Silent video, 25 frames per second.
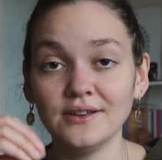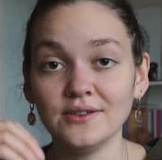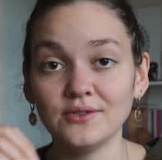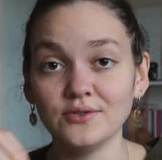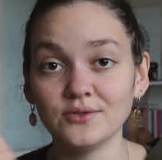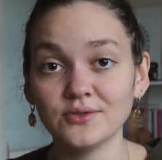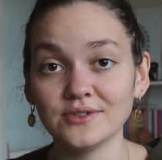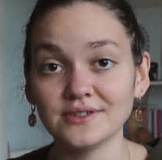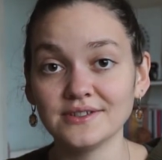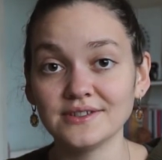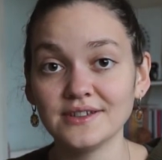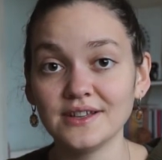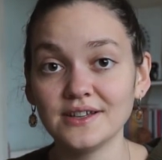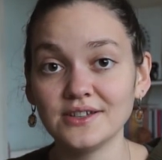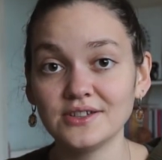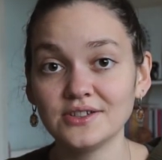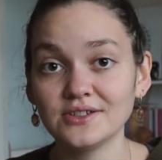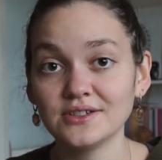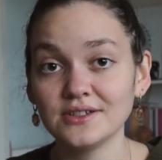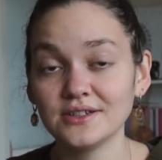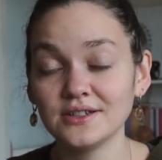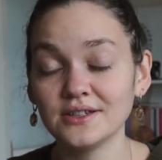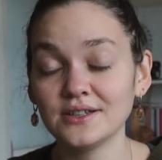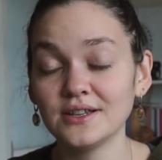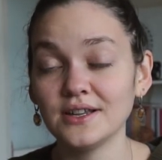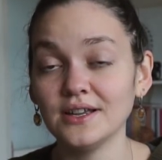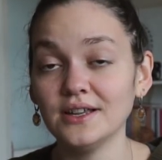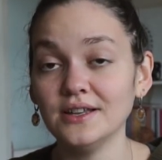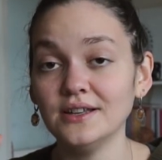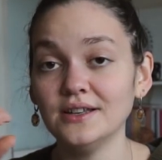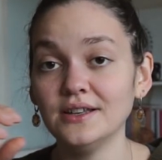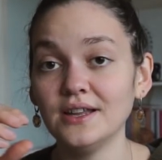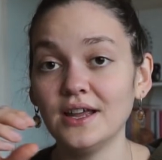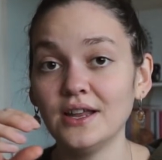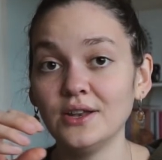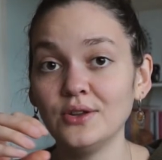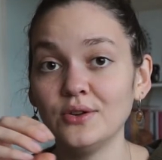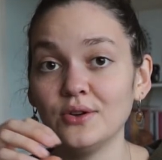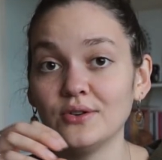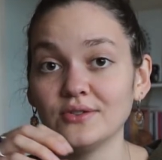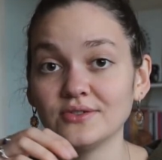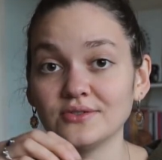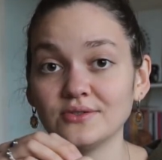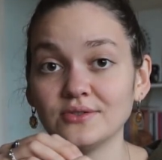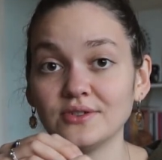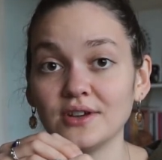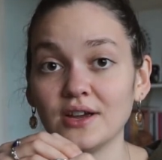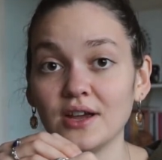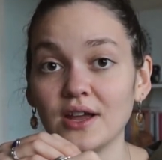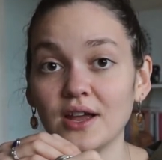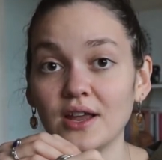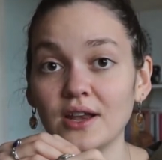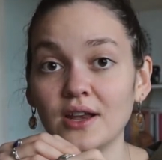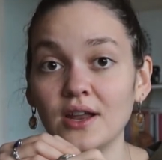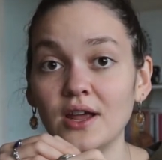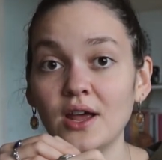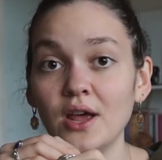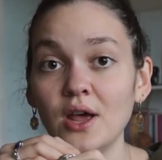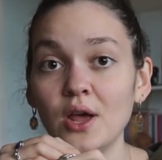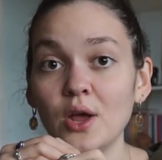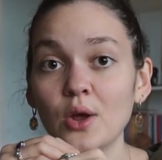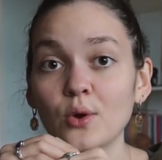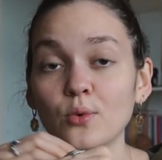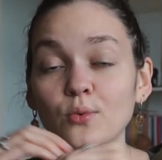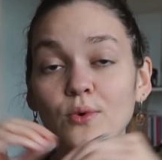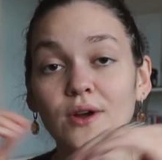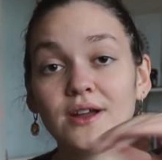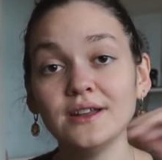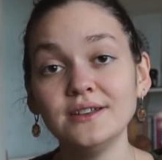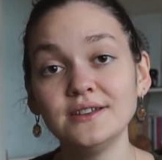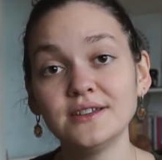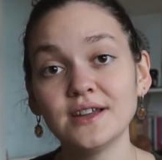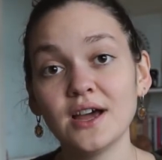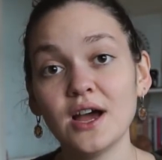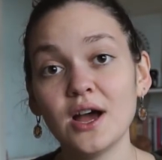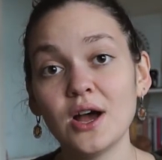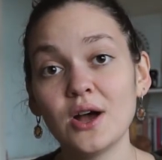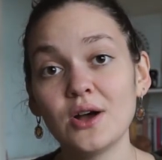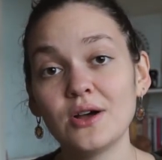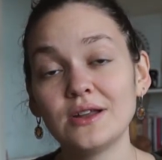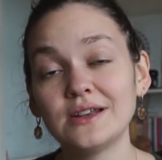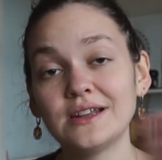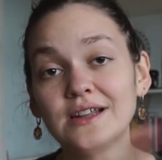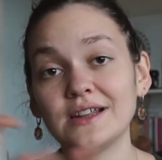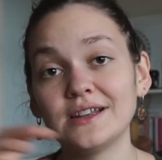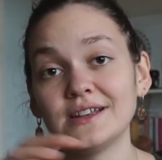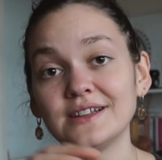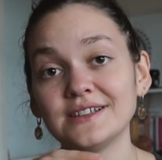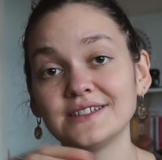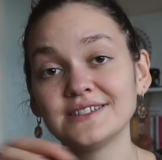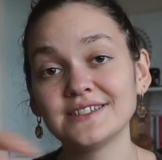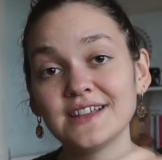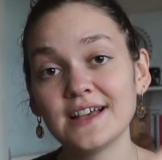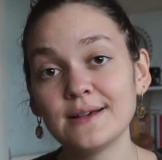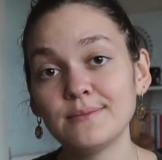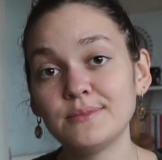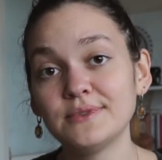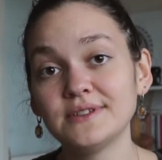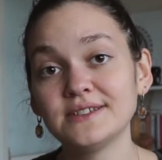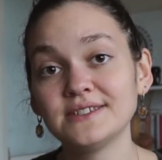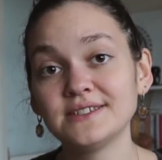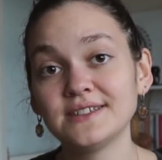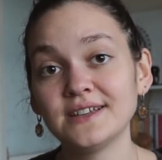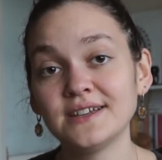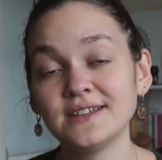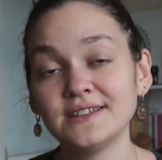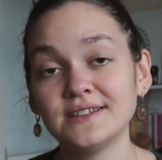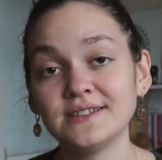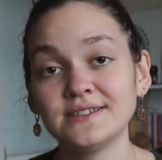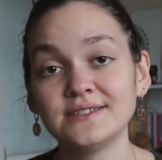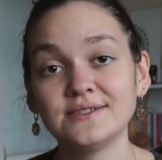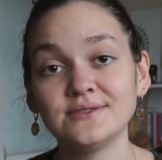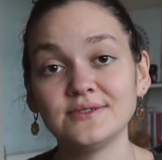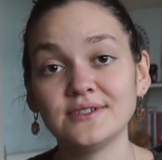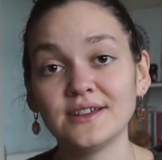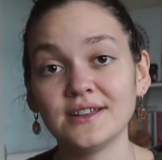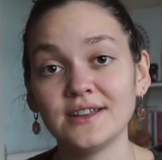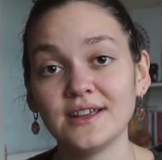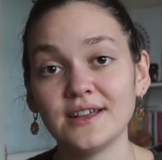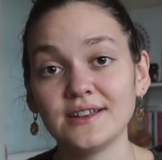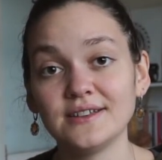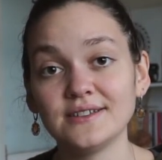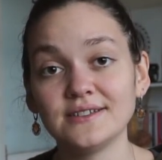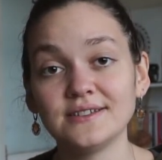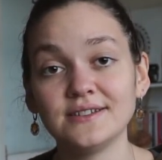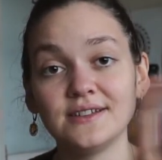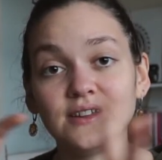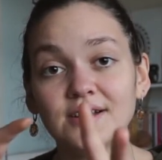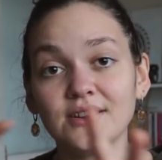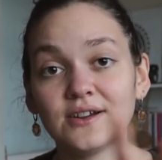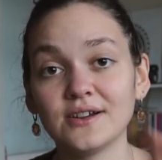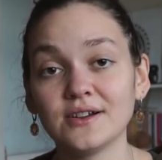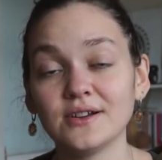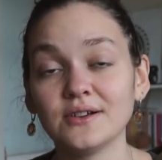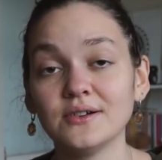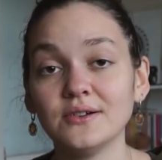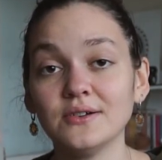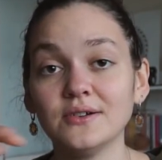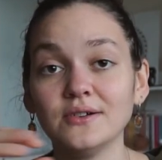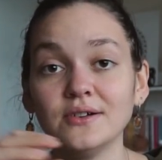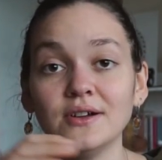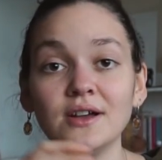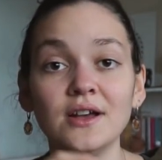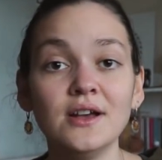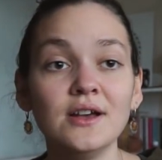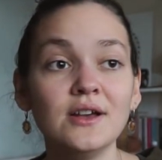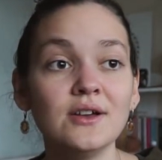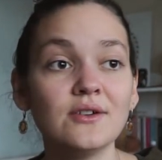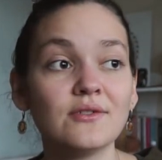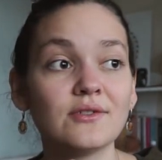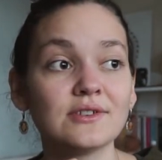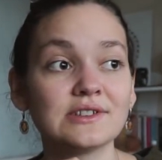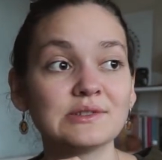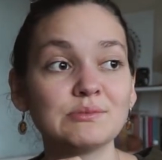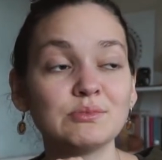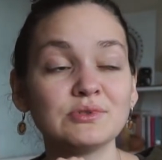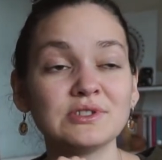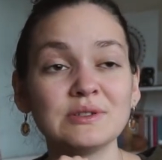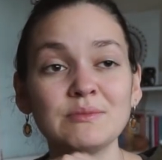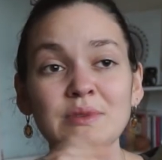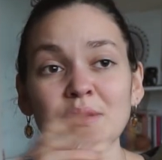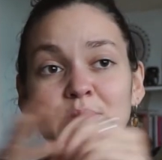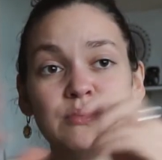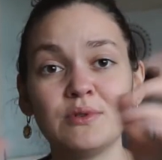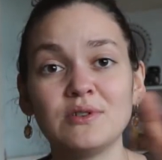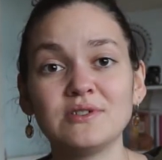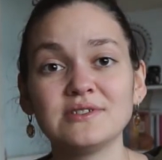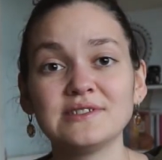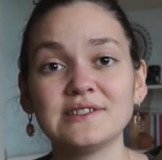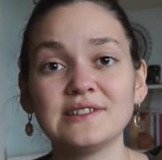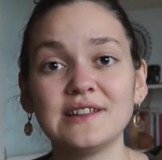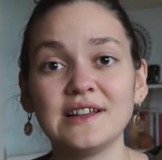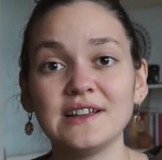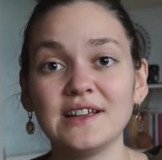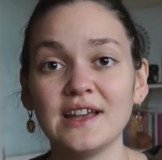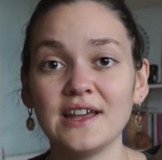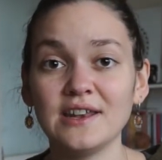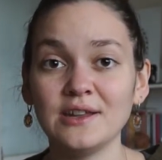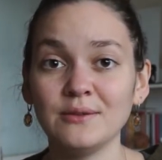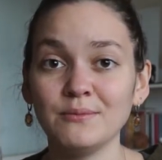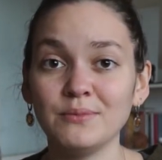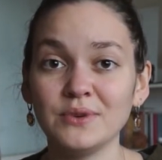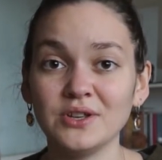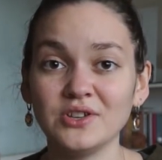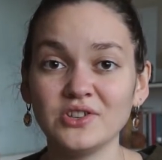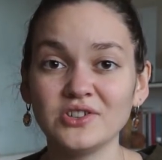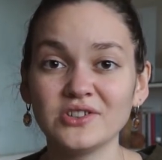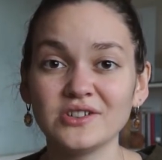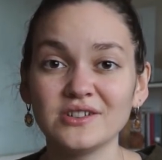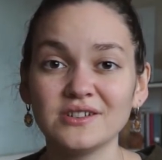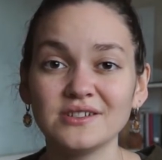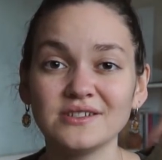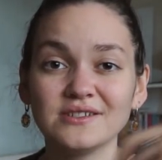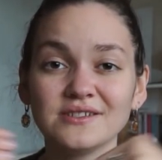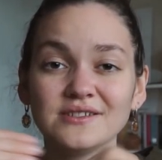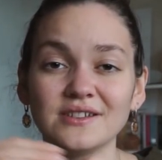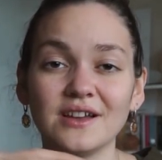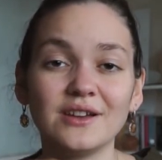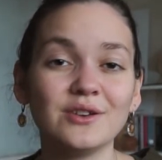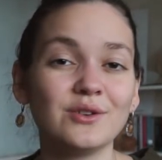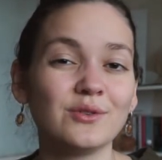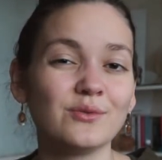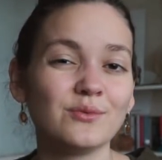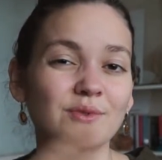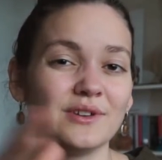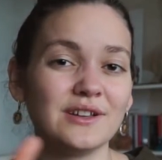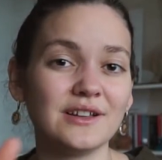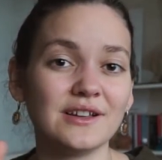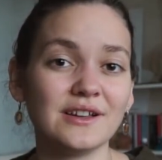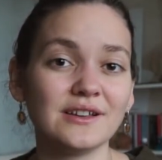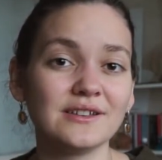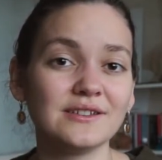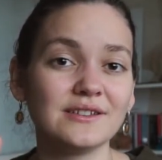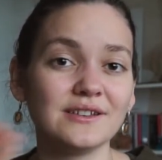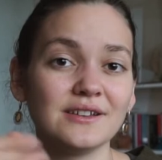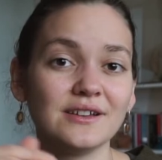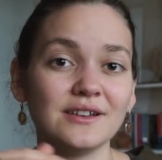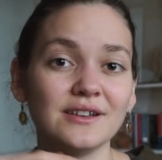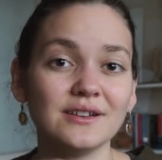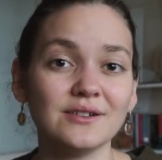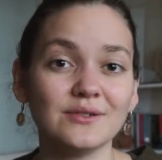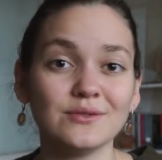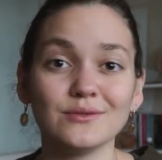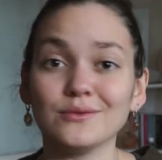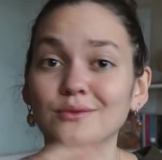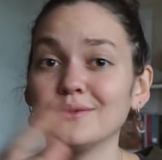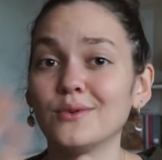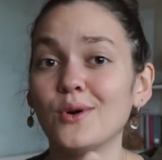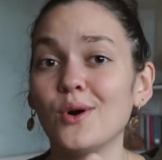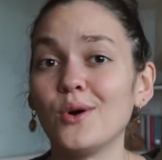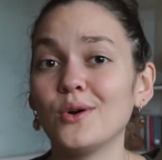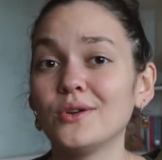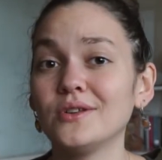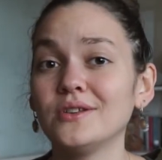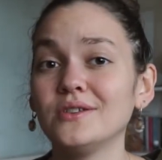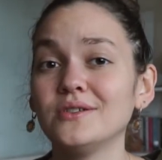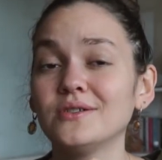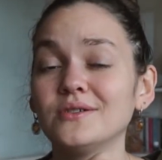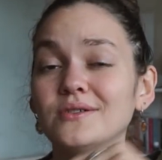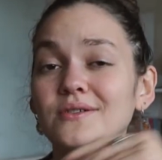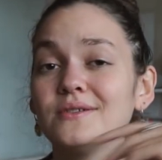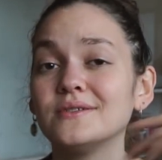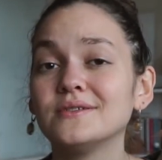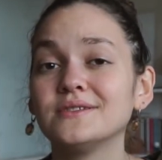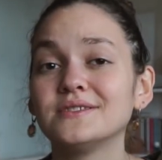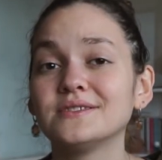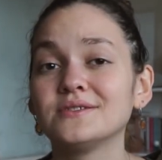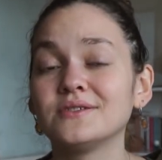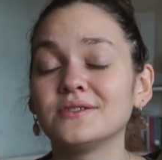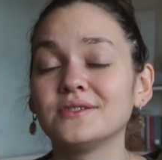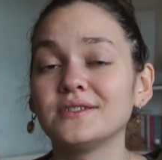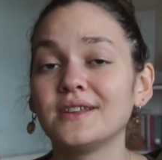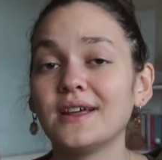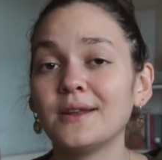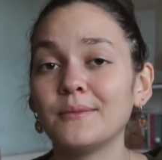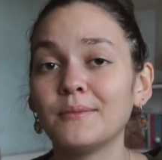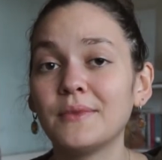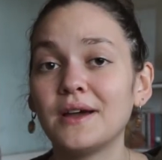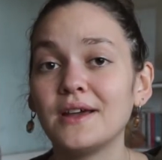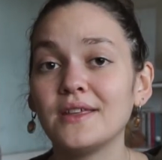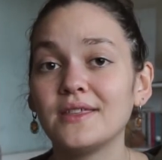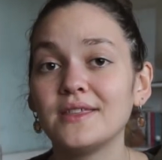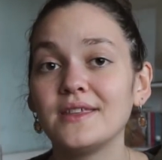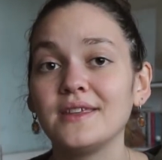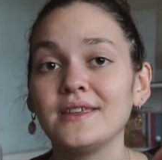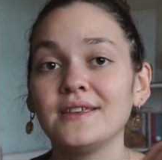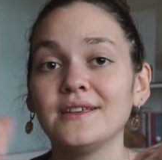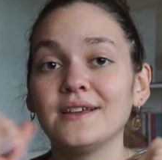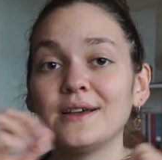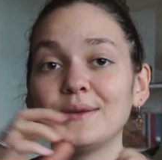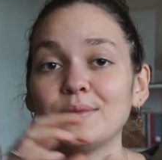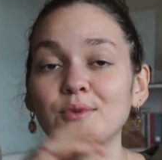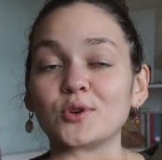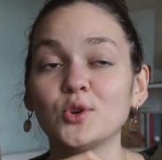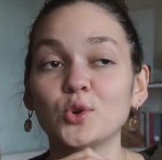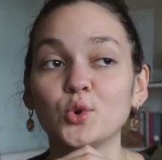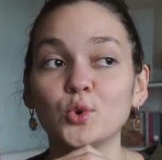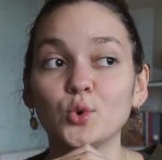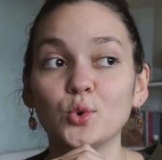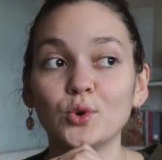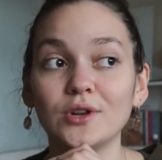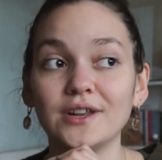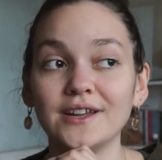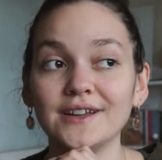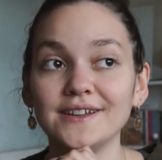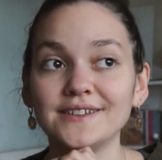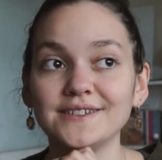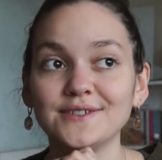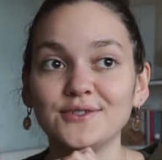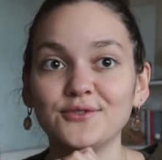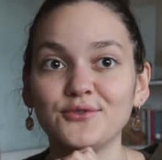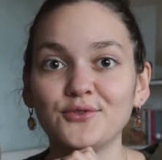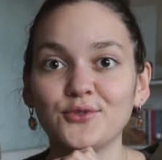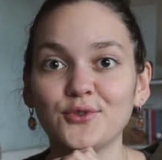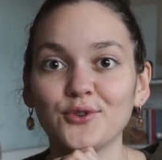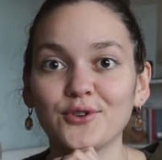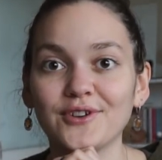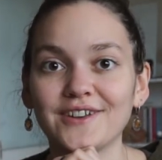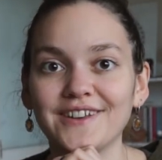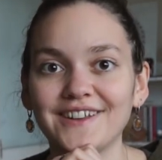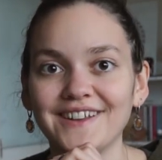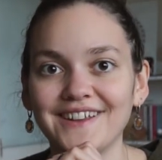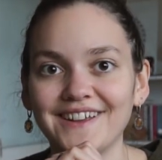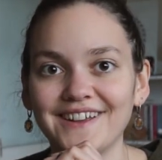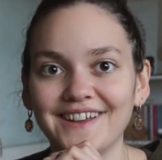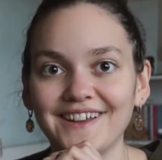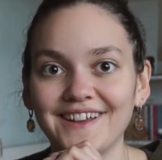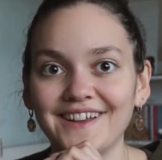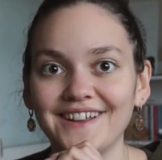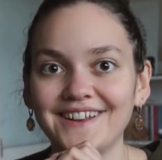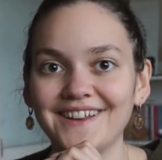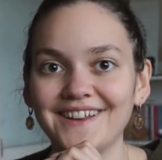the translation, and then you also can write down an example sentence, you can add it there, or some people also like adding pictures. I don't really like that, or audio, it's not that my thing, I'm too lazy for that.